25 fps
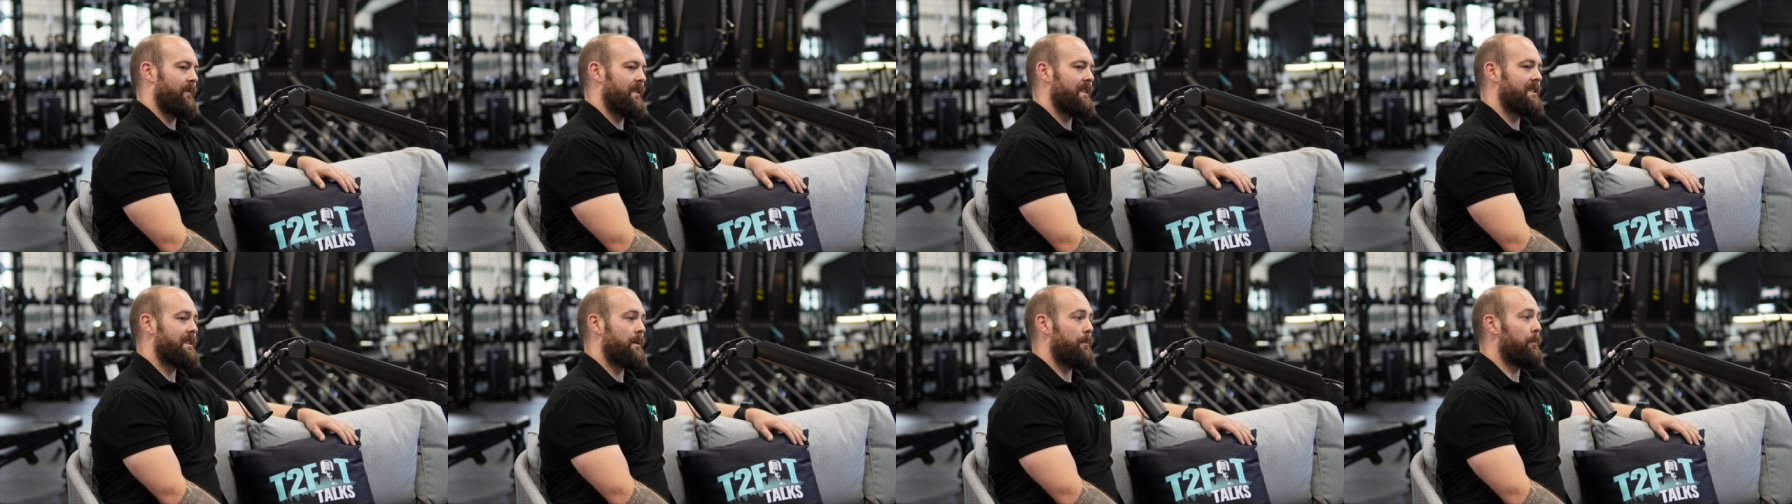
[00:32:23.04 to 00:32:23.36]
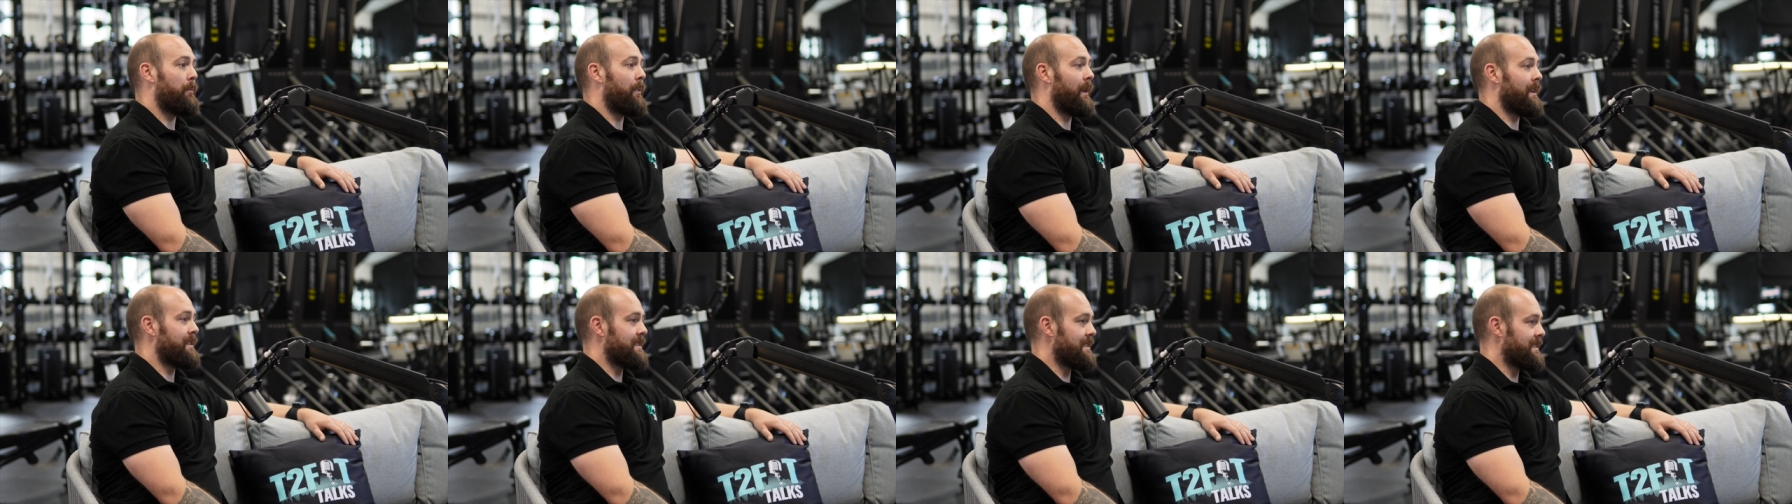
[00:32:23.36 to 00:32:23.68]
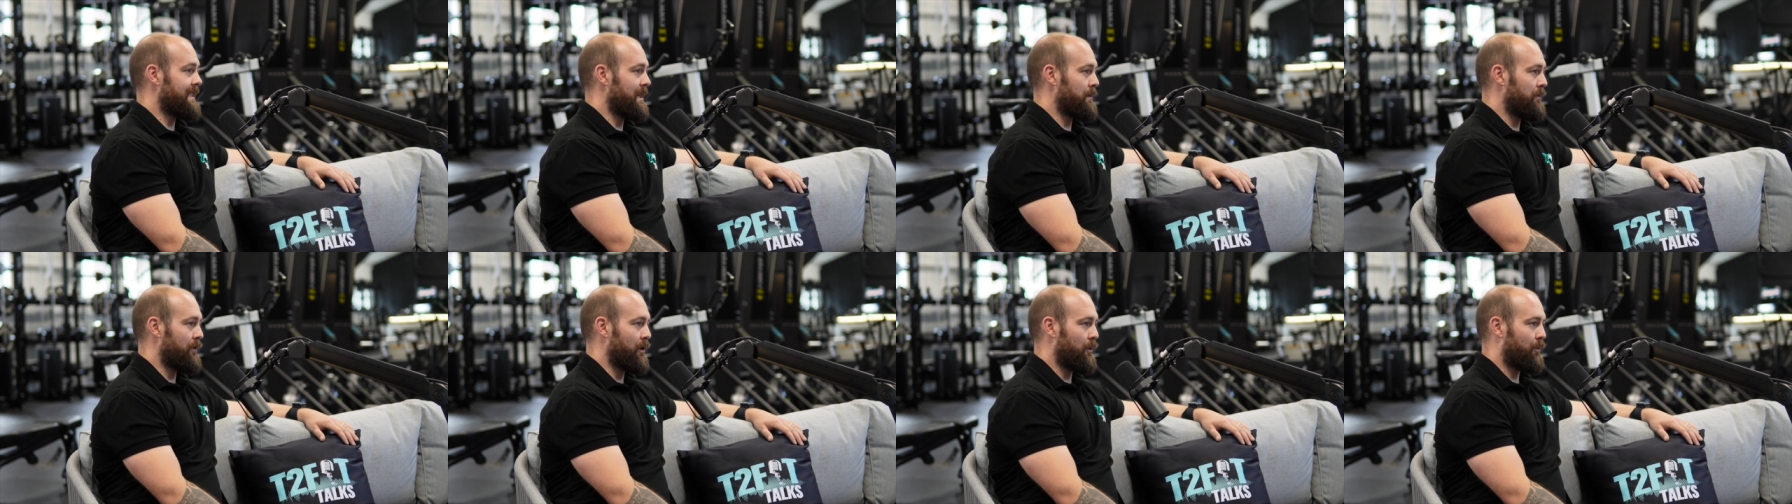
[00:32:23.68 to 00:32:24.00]

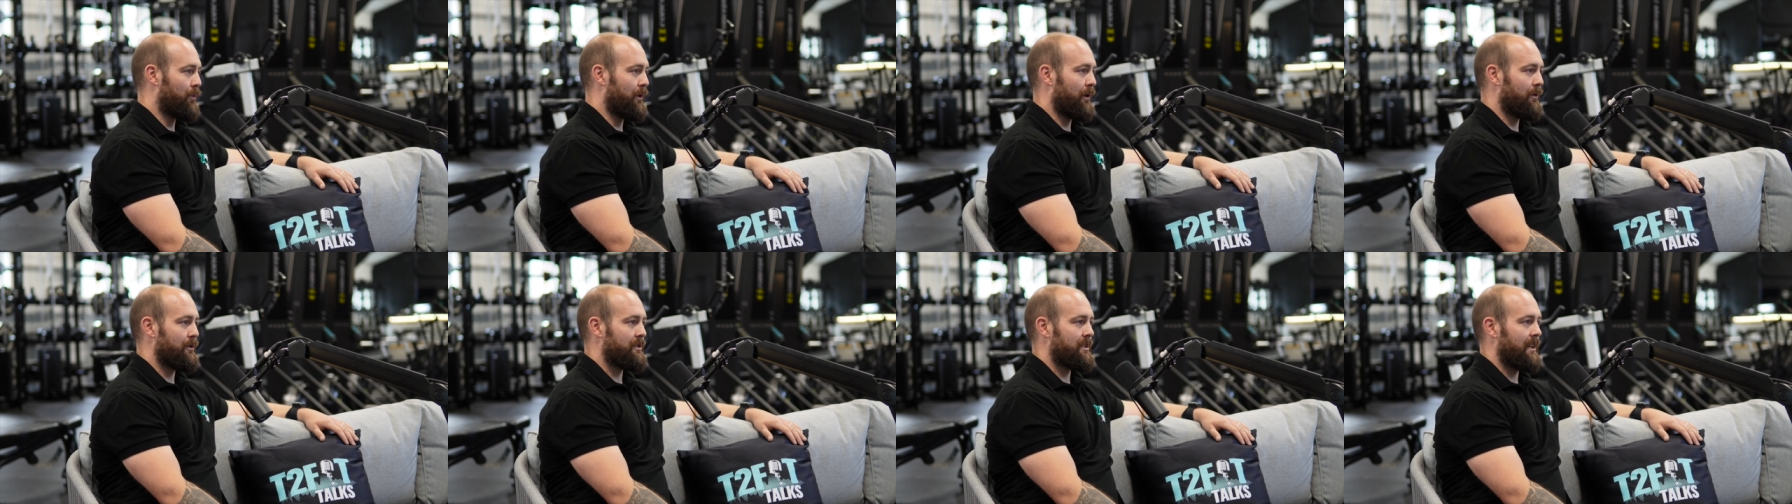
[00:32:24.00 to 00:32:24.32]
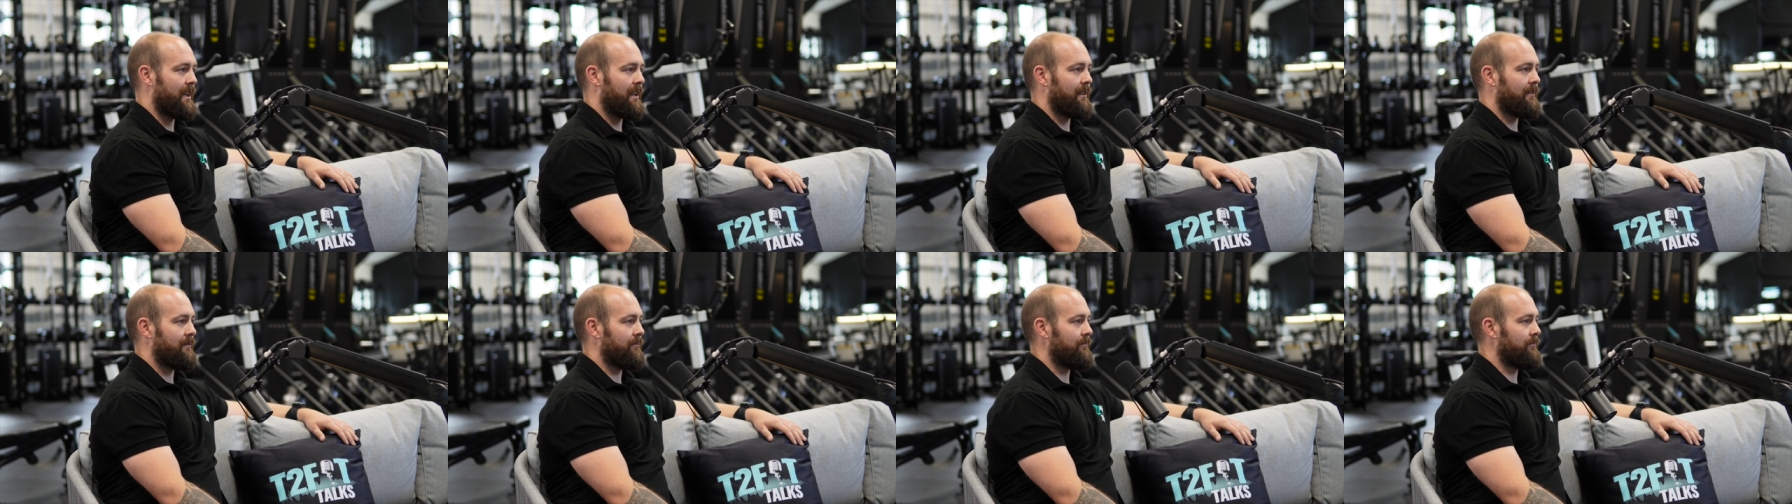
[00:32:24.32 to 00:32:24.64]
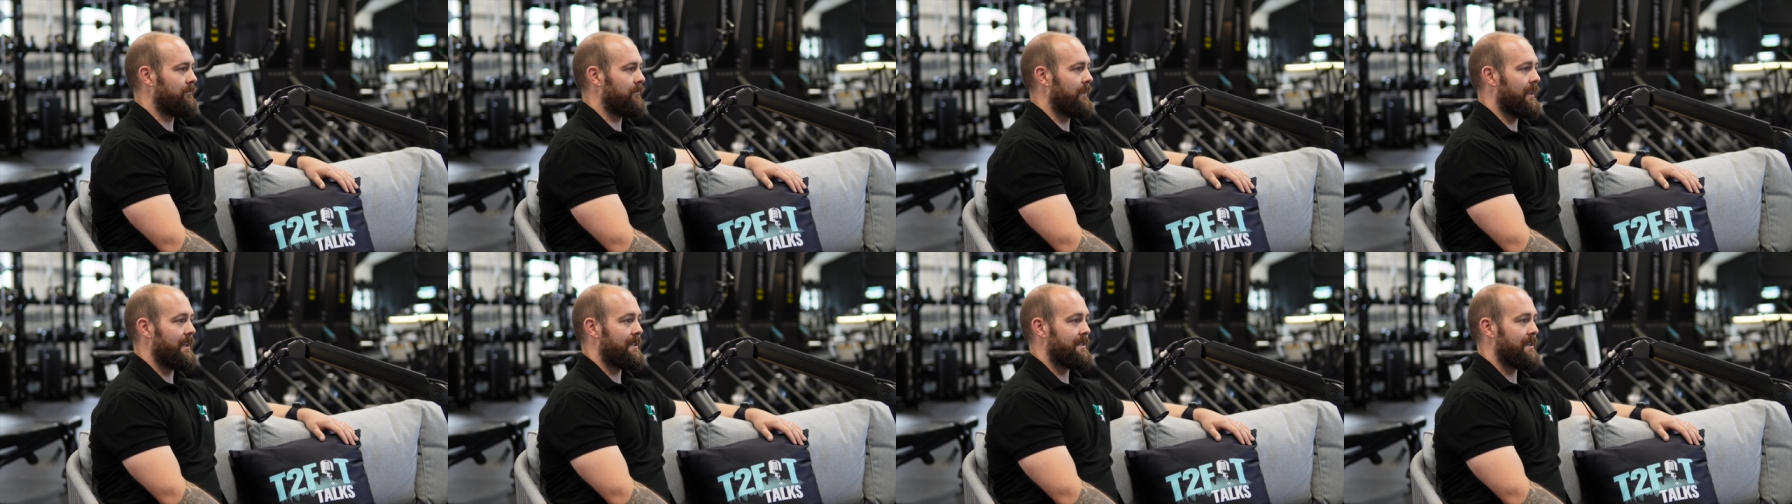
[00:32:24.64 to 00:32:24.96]
simplicity with your protein
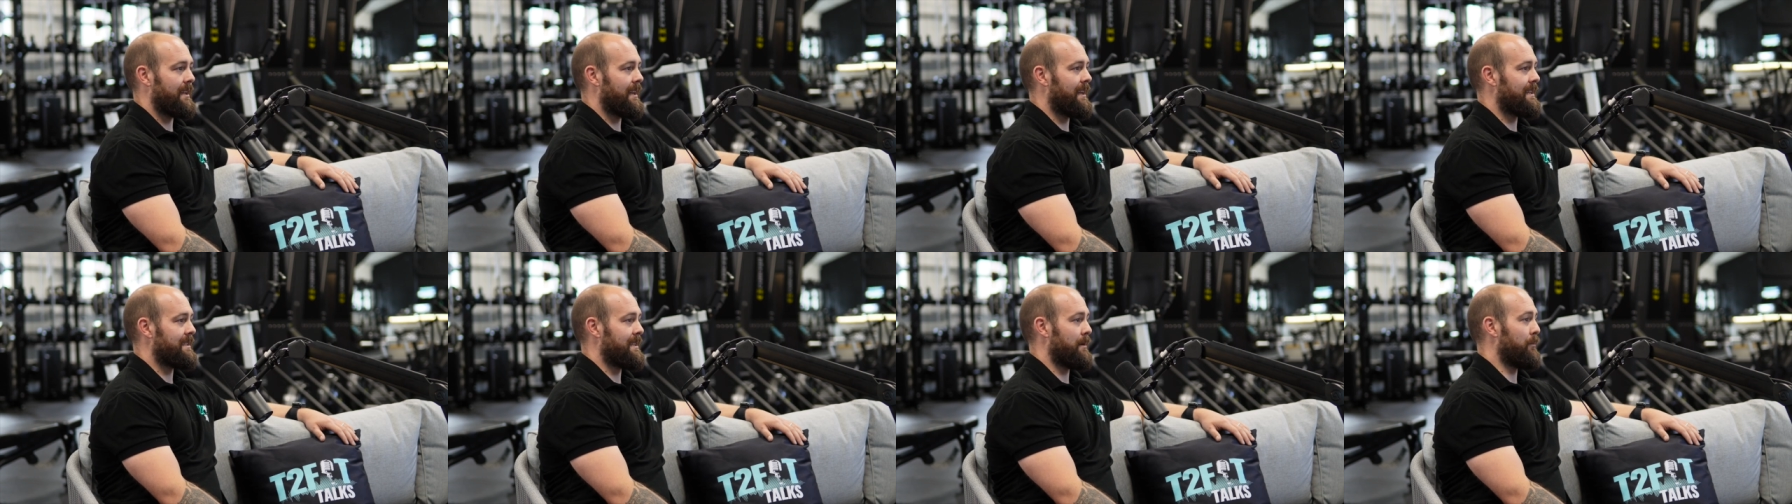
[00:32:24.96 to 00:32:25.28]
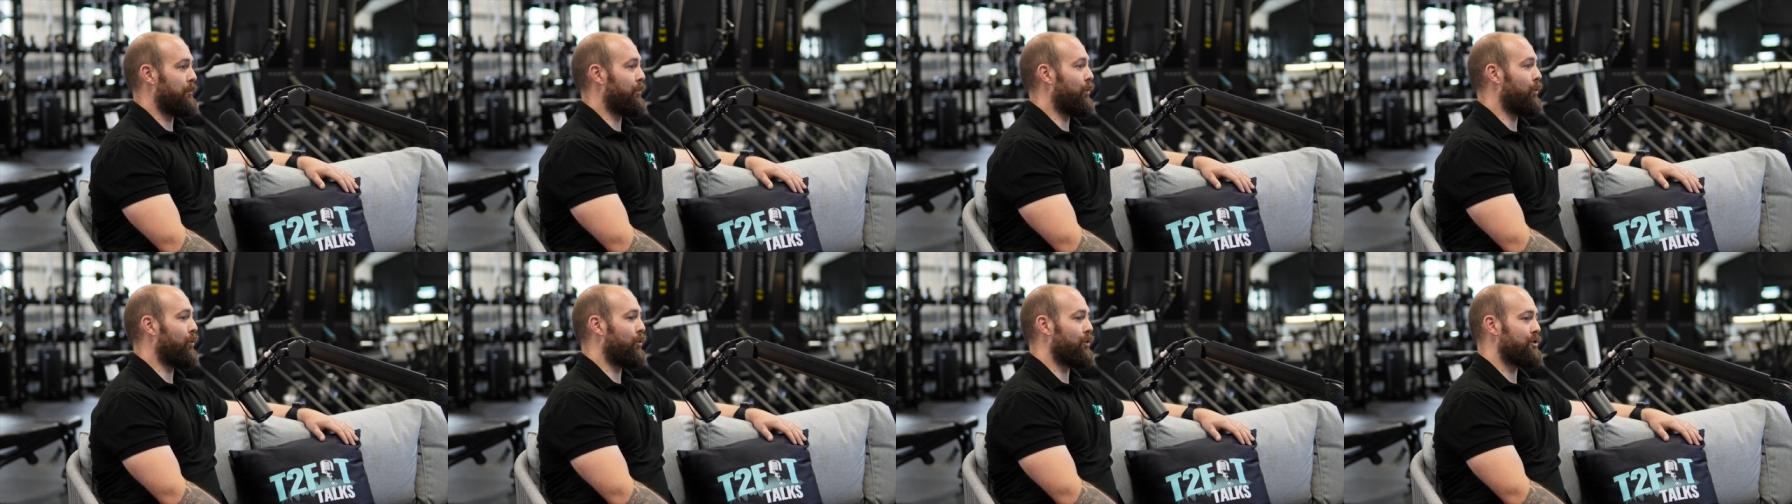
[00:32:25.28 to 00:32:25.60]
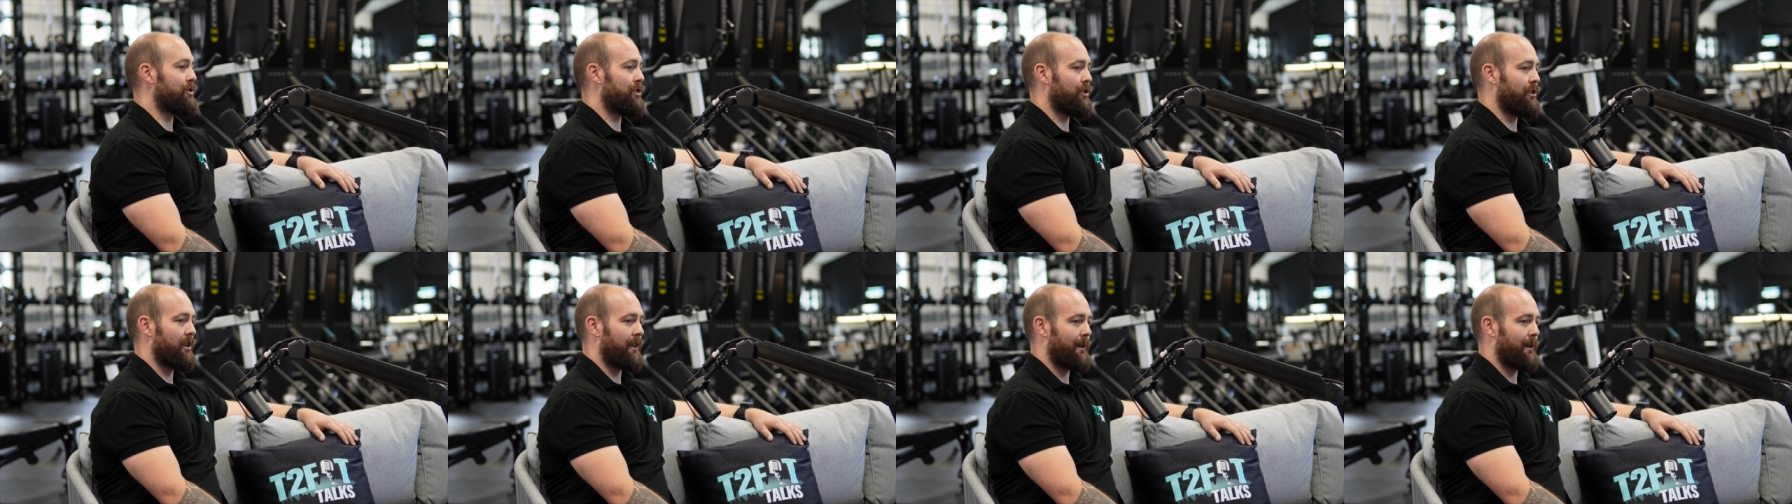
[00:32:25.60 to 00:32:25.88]
is important.